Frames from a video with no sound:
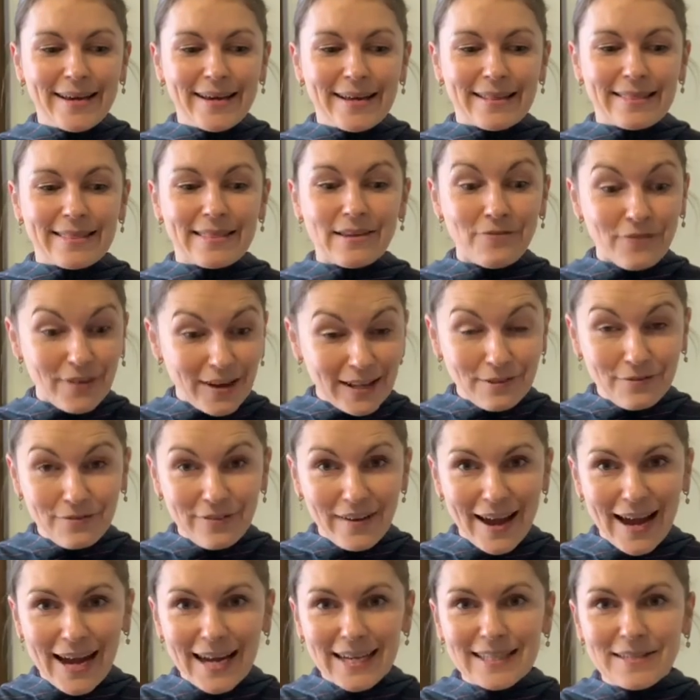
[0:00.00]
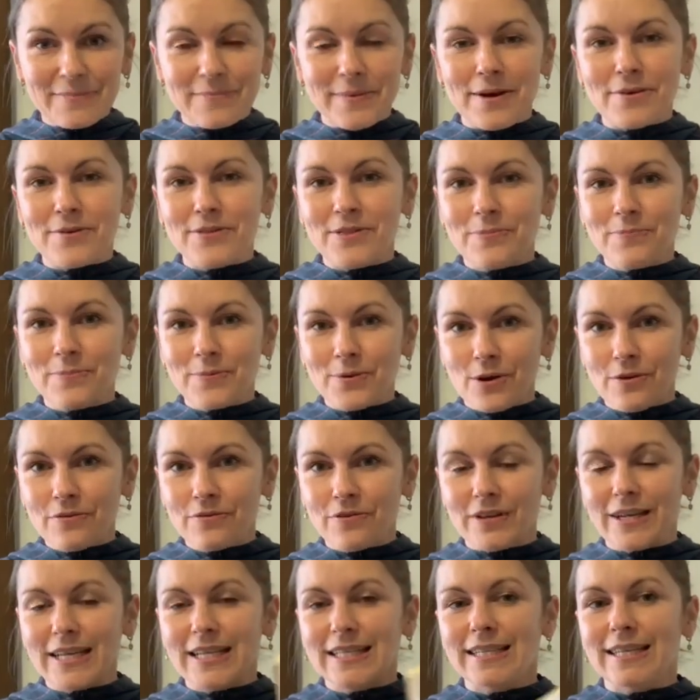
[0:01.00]
the fun fact about the
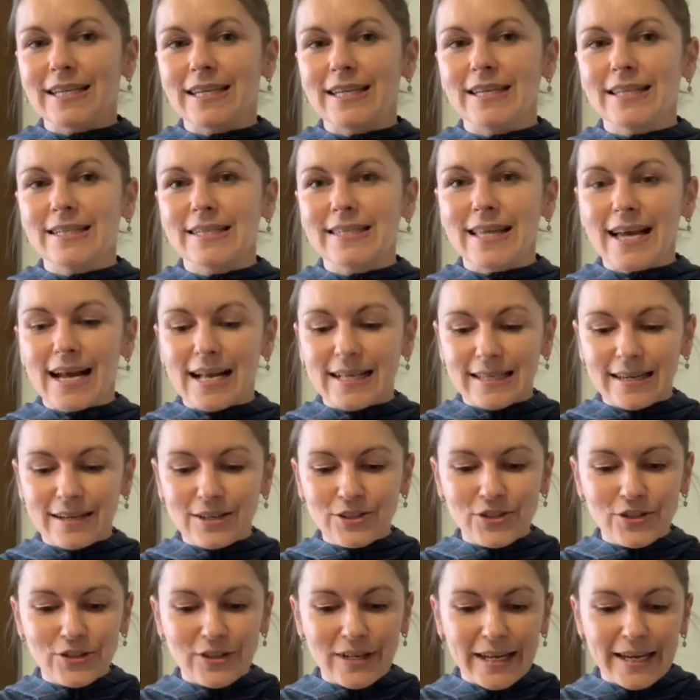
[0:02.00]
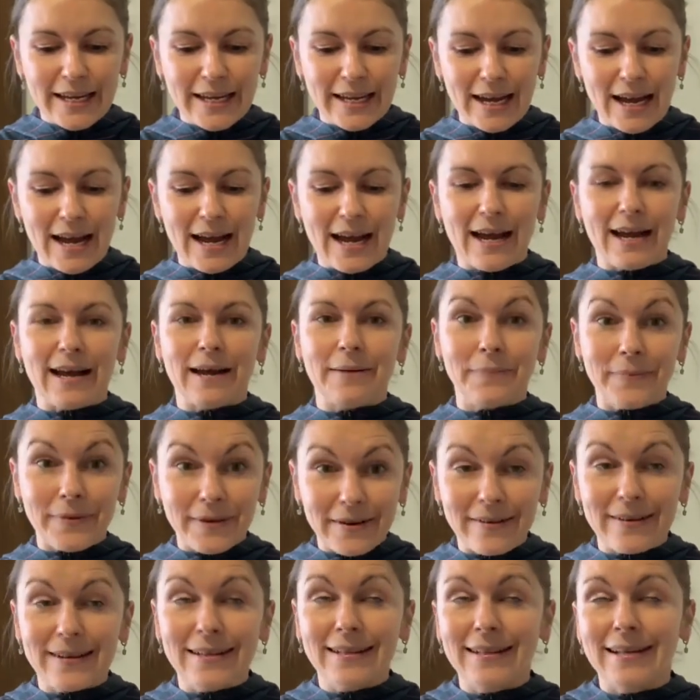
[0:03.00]
Prophet is that actually
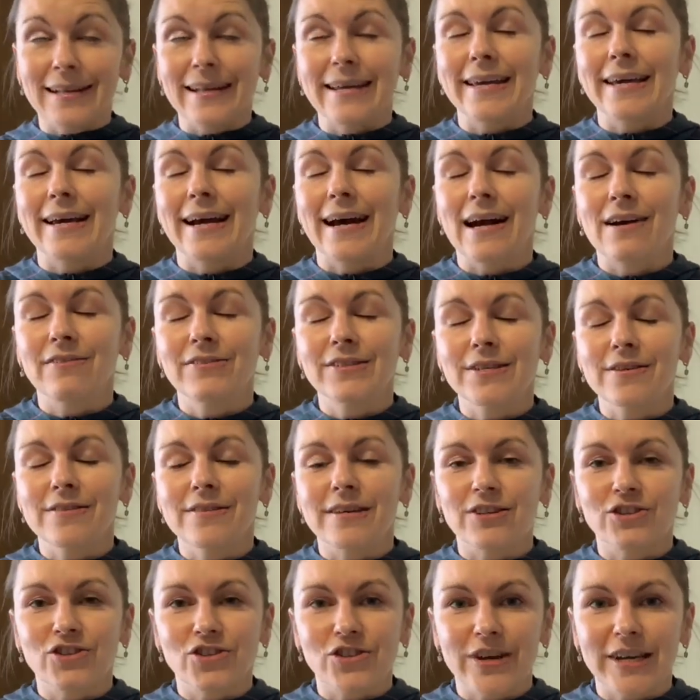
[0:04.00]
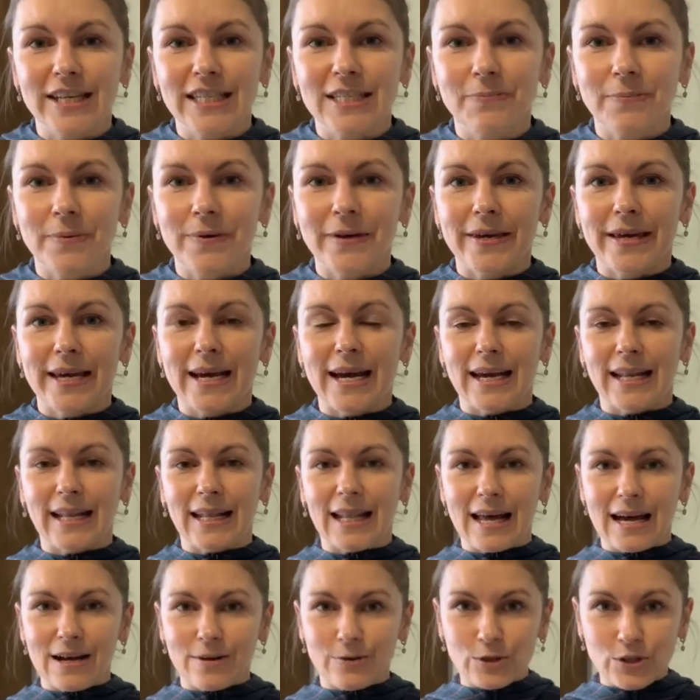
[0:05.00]
apparently after the Shakespeare and
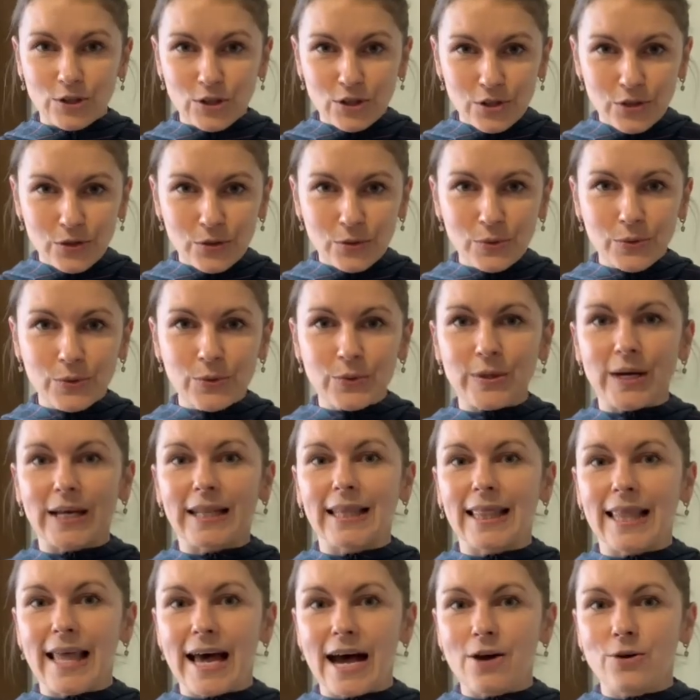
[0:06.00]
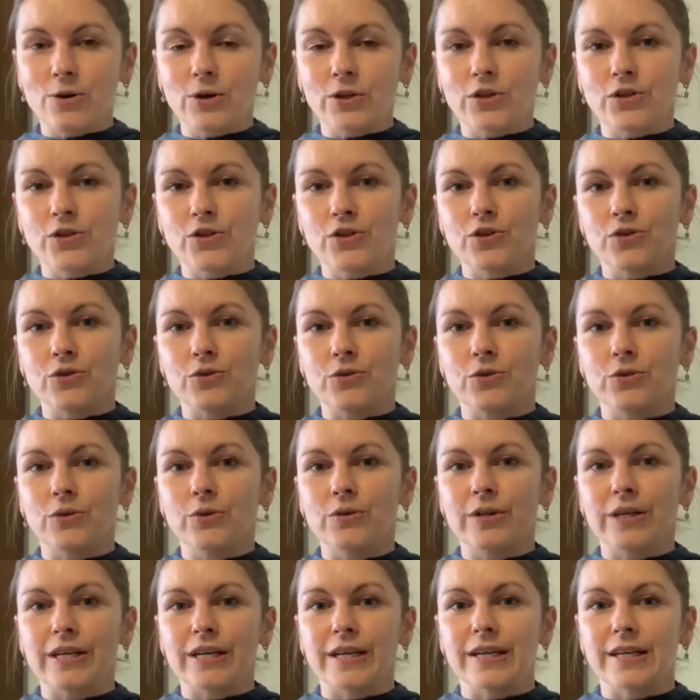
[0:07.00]
Lao Tzu, and Lao Tzu